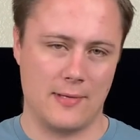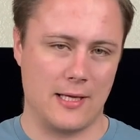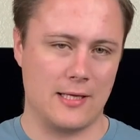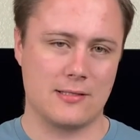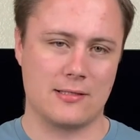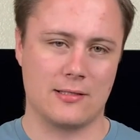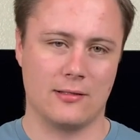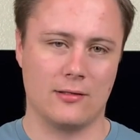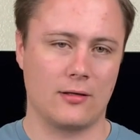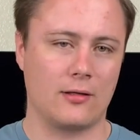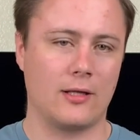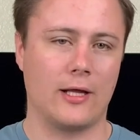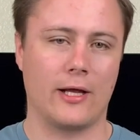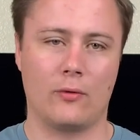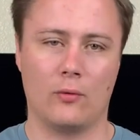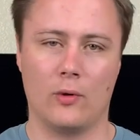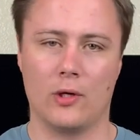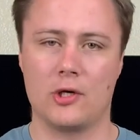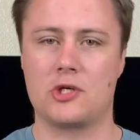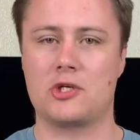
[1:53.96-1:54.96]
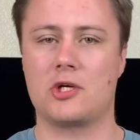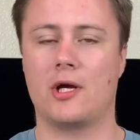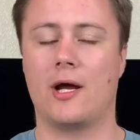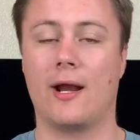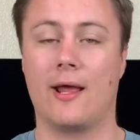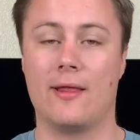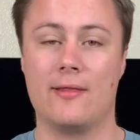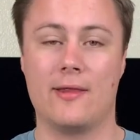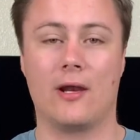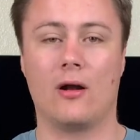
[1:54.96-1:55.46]
to look like one
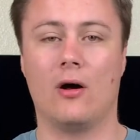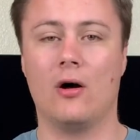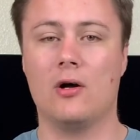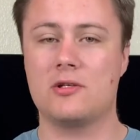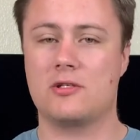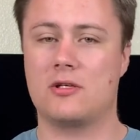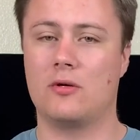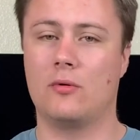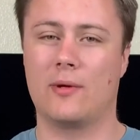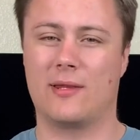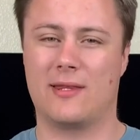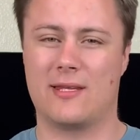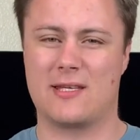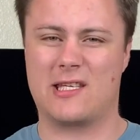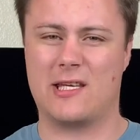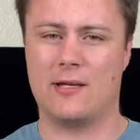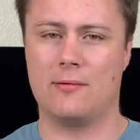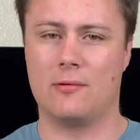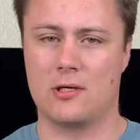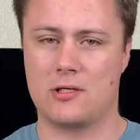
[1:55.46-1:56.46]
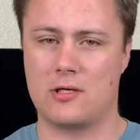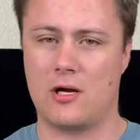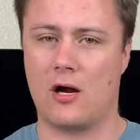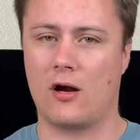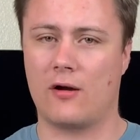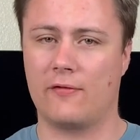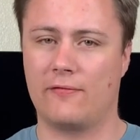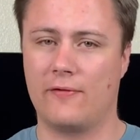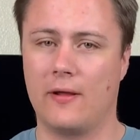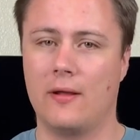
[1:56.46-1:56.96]
shot, and then also with the
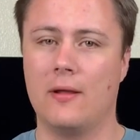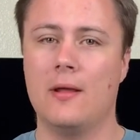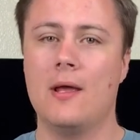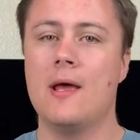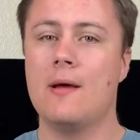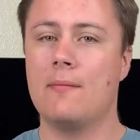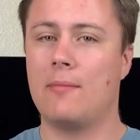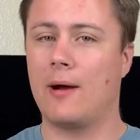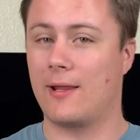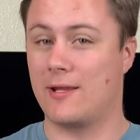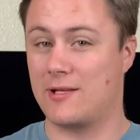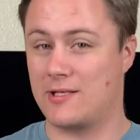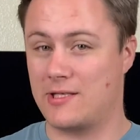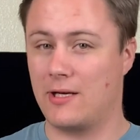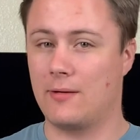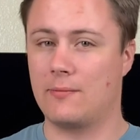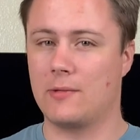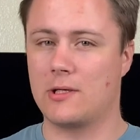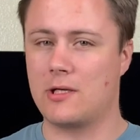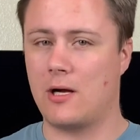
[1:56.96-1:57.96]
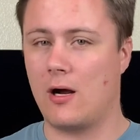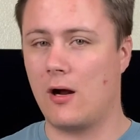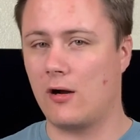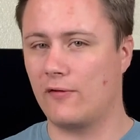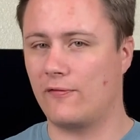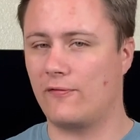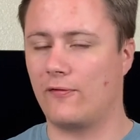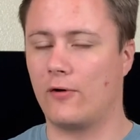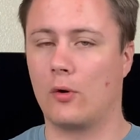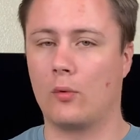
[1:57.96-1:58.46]
cinematography by the
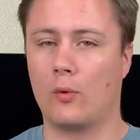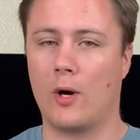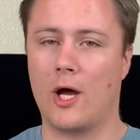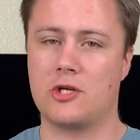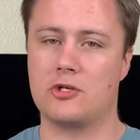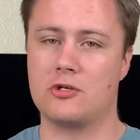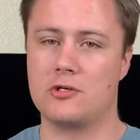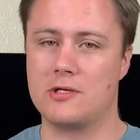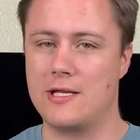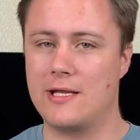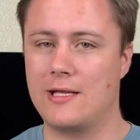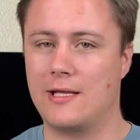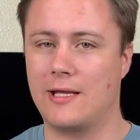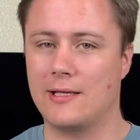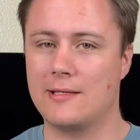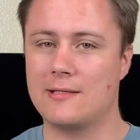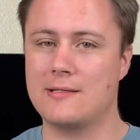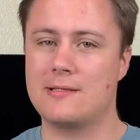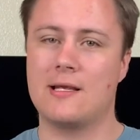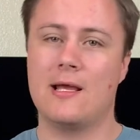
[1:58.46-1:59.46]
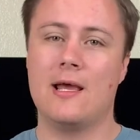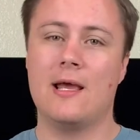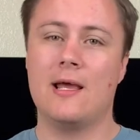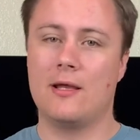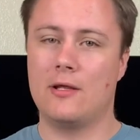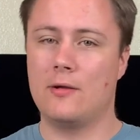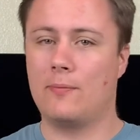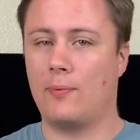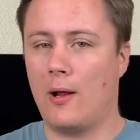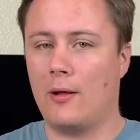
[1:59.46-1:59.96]
cinematographer Roger Deakins.
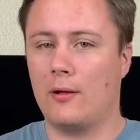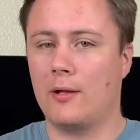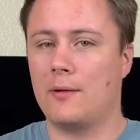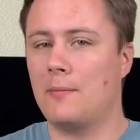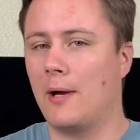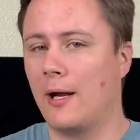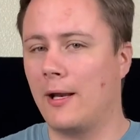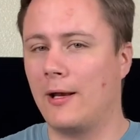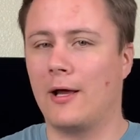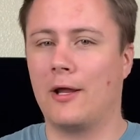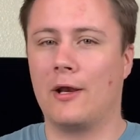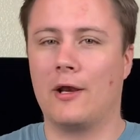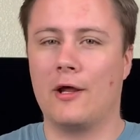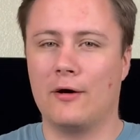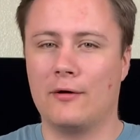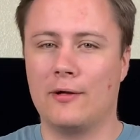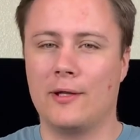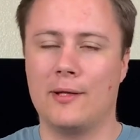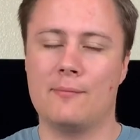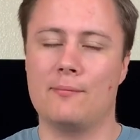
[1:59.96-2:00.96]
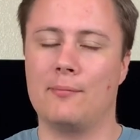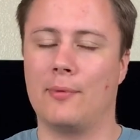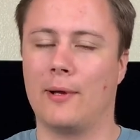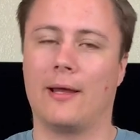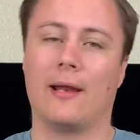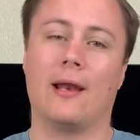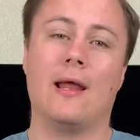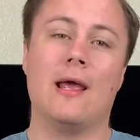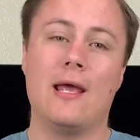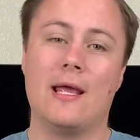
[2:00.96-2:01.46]
You probably might not know him,
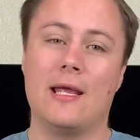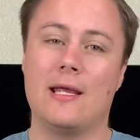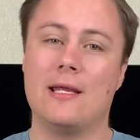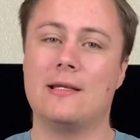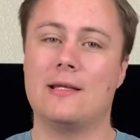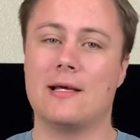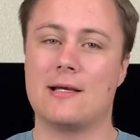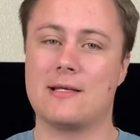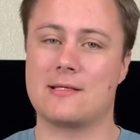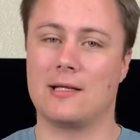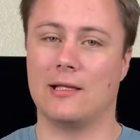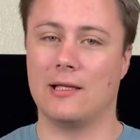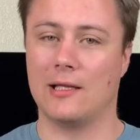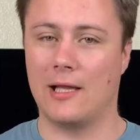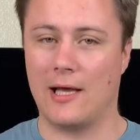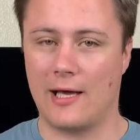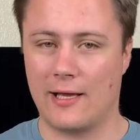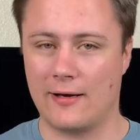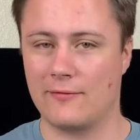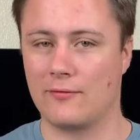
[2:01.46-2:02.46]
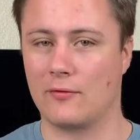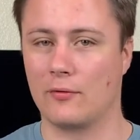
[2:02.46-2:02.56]
but he does a lot of